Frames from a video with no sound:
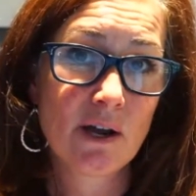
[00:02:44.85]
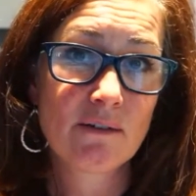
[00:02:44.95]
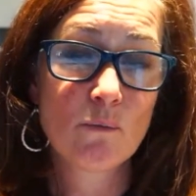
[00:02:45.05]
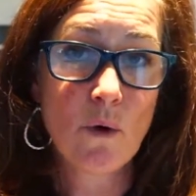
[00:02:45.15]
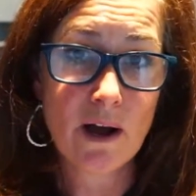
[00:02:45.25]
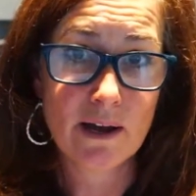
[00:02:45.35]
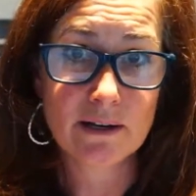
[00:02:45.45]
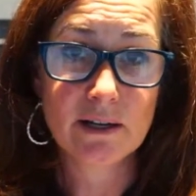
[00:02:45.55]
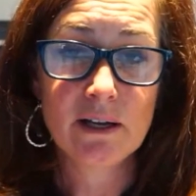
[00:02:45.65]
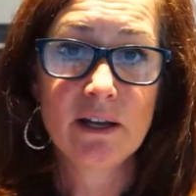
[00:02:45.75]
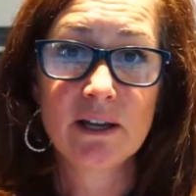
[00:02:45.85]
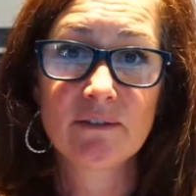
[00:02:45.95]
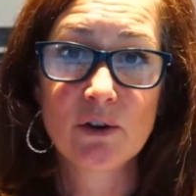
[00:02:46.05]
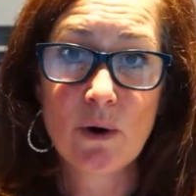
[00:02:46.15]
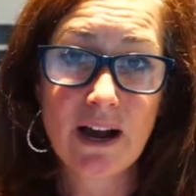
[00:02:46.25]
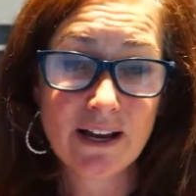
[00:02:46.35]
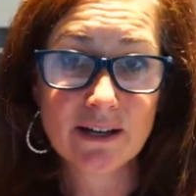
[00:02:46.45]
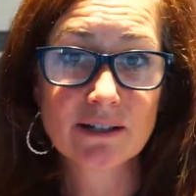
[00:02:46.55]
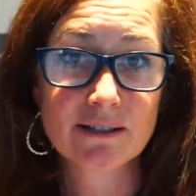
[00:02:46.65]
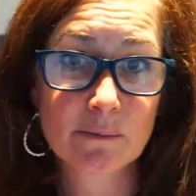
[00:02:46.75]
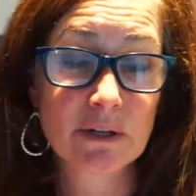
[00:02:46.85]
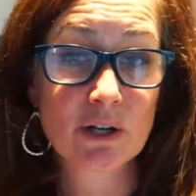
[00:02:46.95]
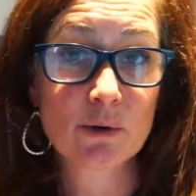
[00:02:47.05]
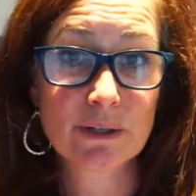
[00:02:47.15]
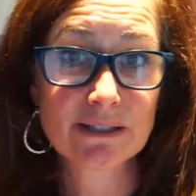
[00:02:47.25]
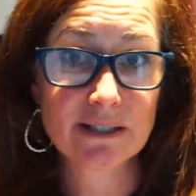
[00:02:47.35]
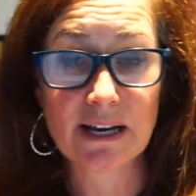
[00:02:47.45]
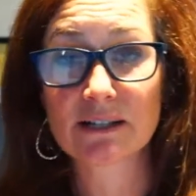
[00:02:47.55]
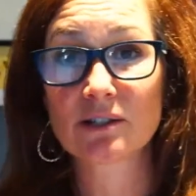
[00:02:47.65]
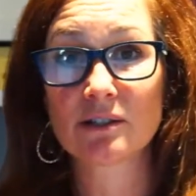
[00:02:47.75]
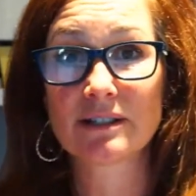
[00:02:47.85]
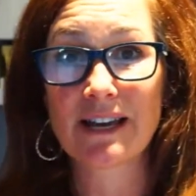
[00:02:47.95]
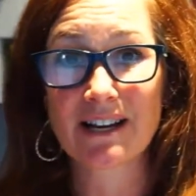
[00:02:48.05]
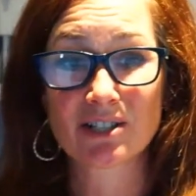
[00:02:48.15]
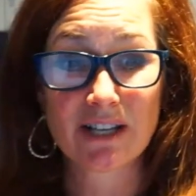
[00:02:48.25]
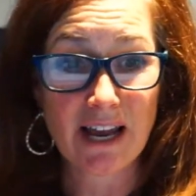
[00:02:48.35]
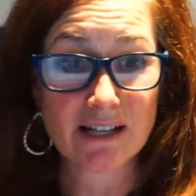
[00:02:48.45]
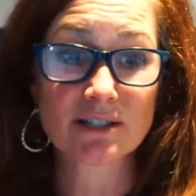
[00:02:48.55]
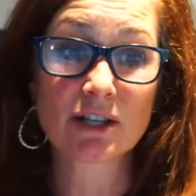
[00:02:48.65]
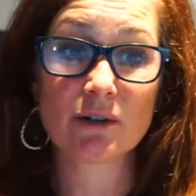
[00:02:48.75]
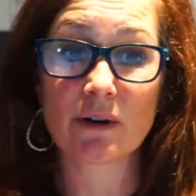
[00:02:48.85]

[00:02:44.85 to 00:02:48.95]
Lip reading: One, if you hire somebody who is technical to actually execute